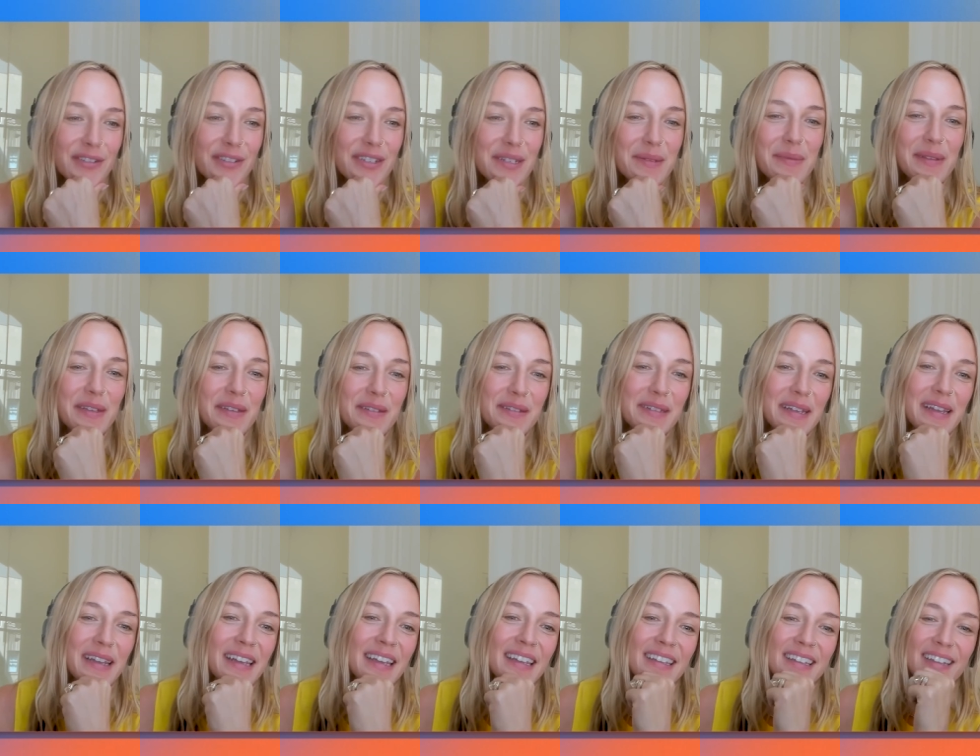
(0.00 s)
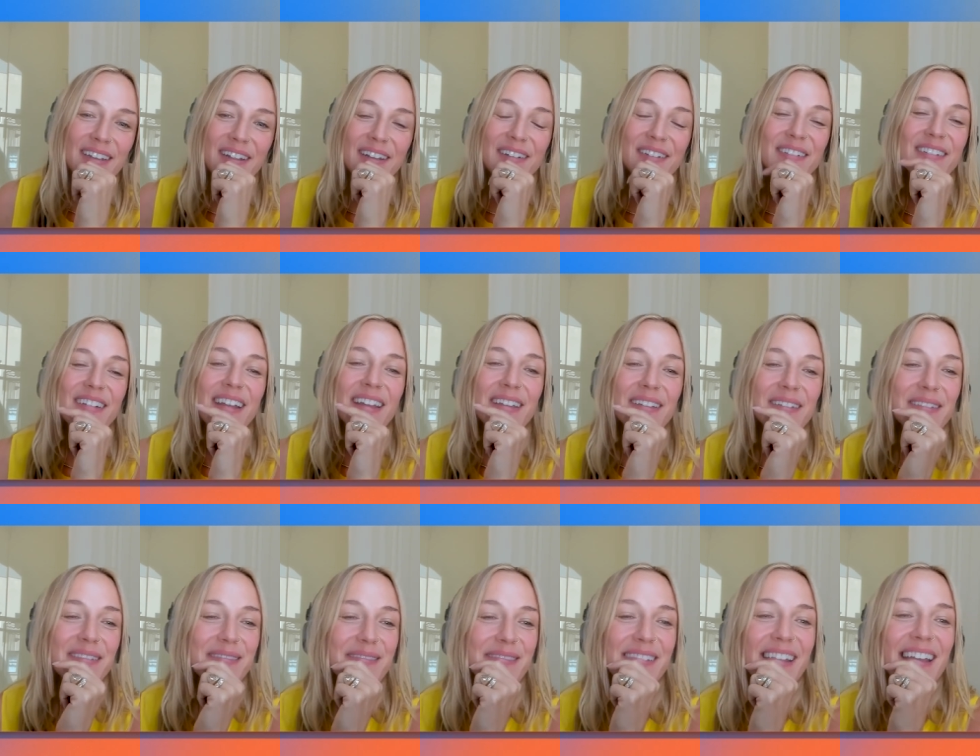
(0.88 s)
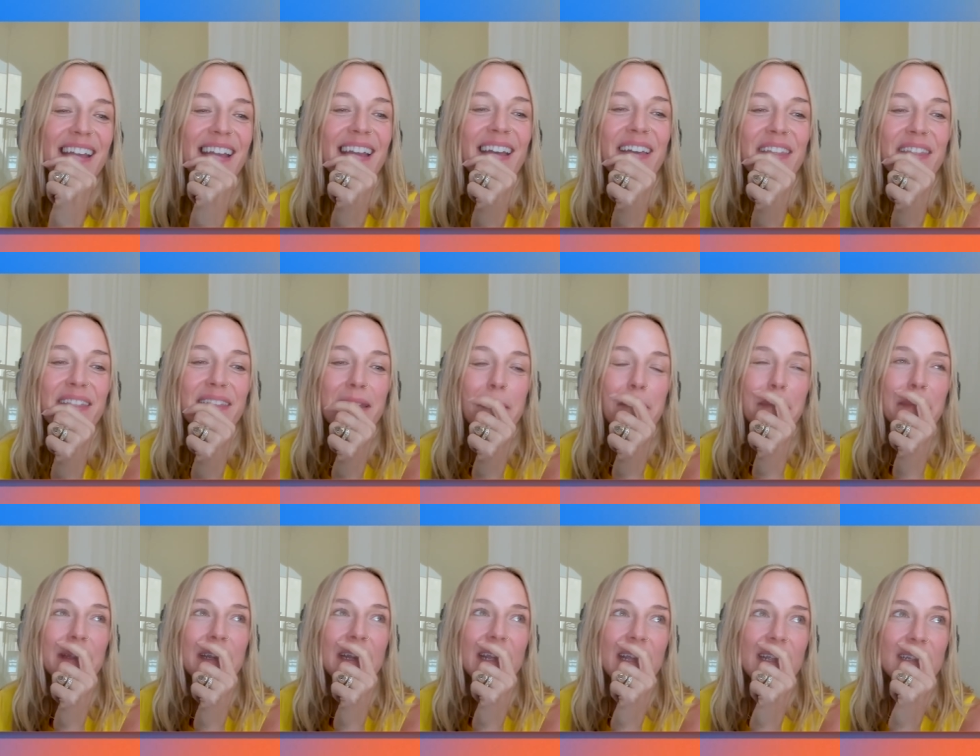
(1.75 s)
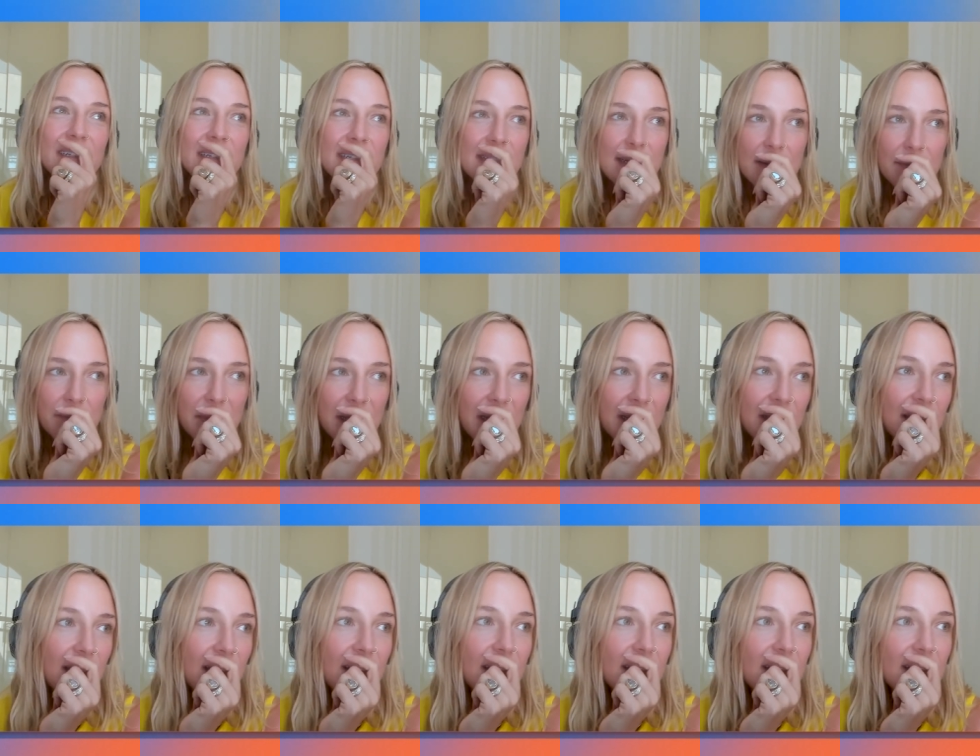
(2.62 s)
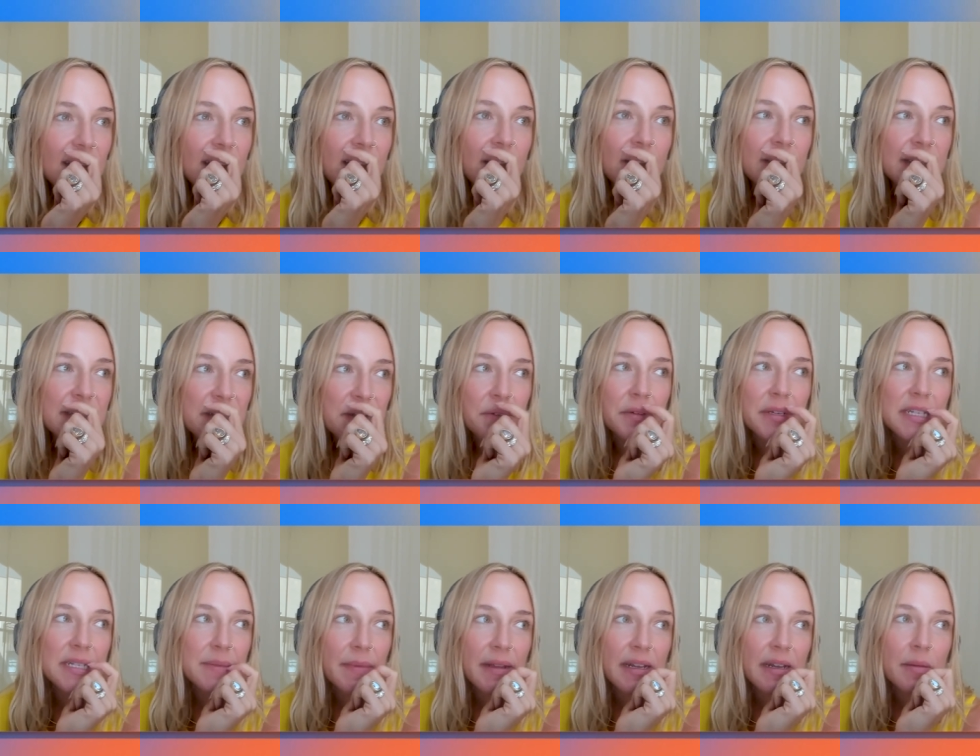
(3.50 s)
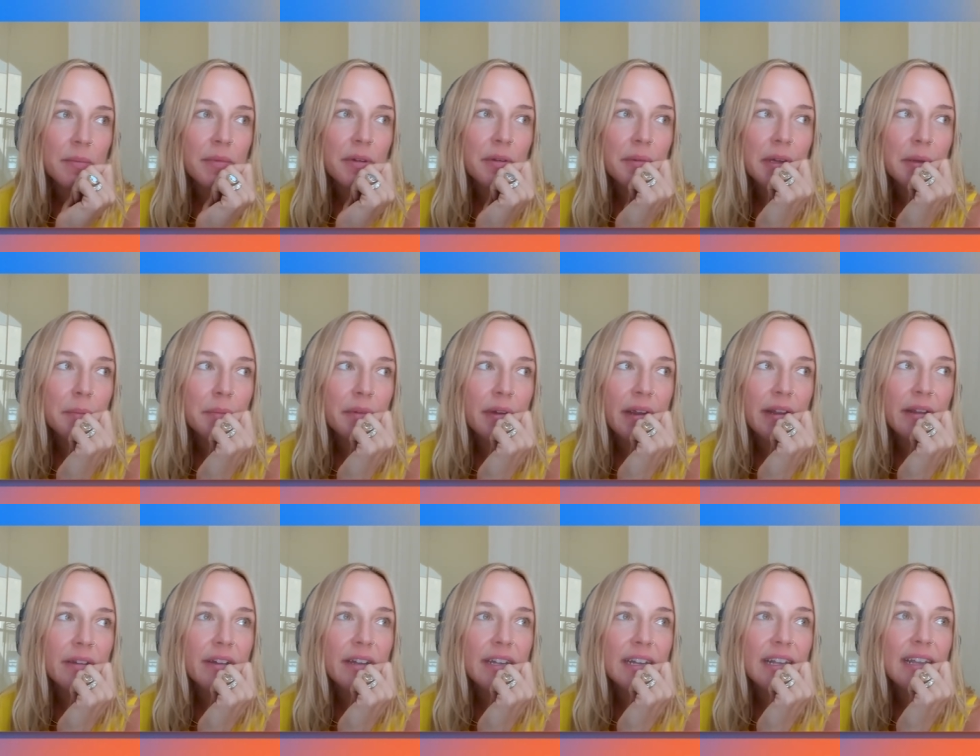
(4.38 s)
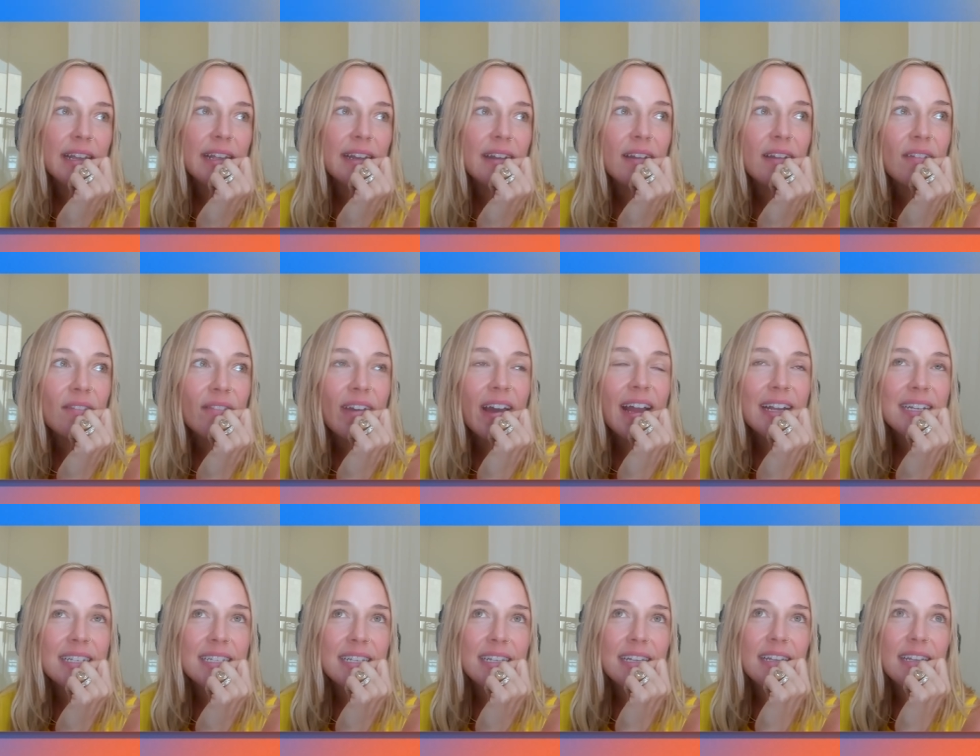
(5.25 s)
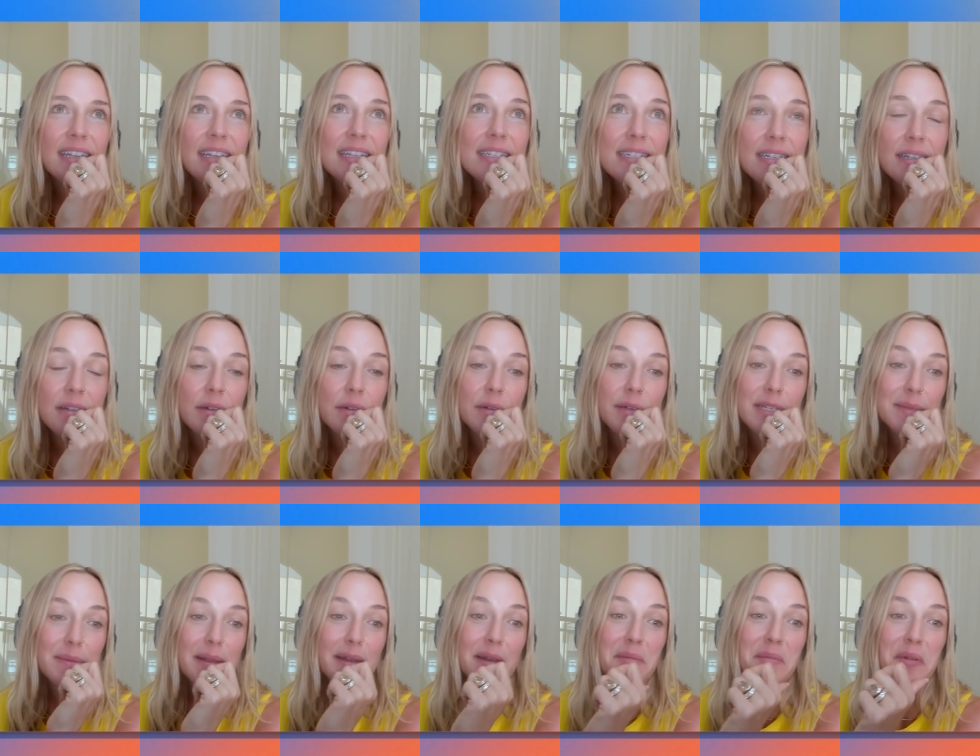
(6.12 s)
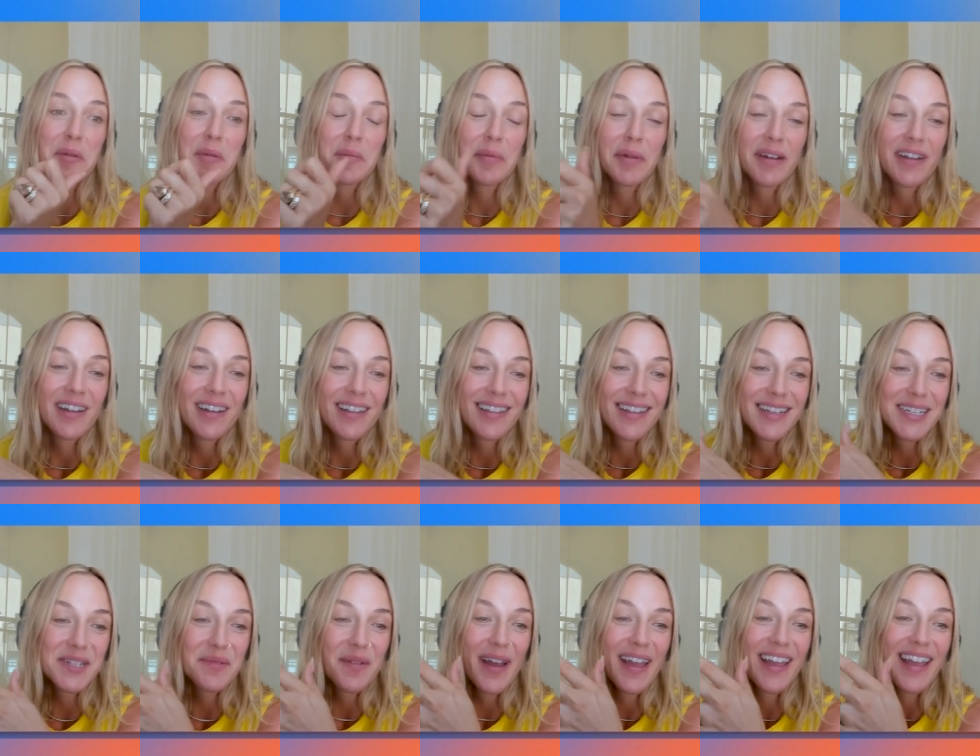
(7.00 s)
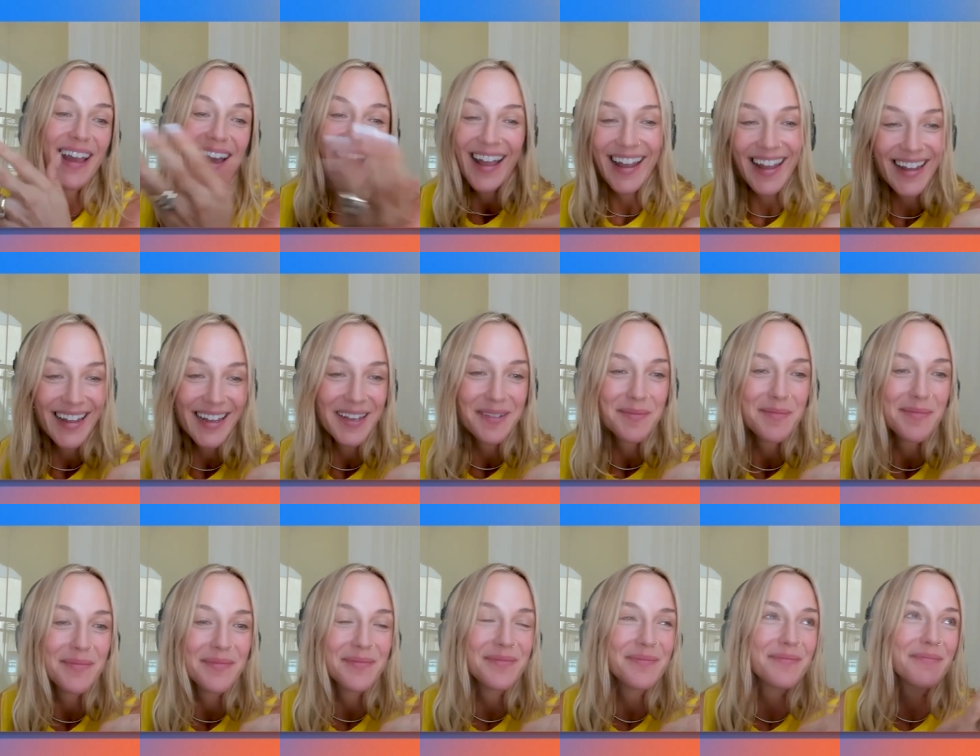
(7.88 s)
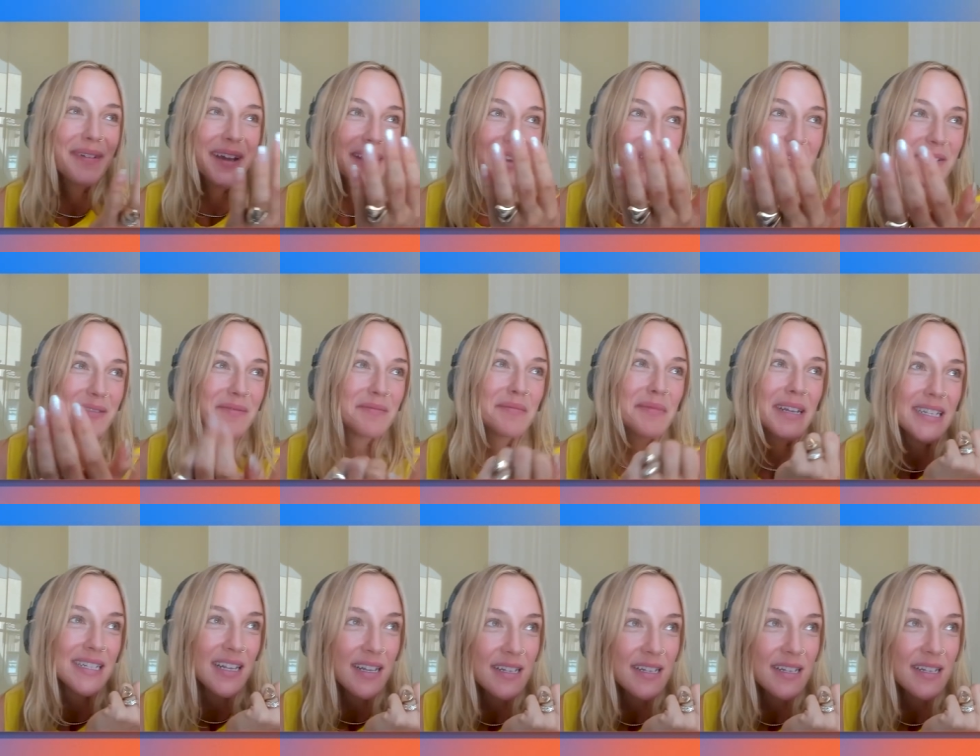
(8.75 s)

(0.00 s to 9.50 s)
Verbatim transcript: Just because I, you know, I own a health company doesn't mean that you know it's always my number one priority. And in fact, it isn't always my number one priority, and that's why I am my own best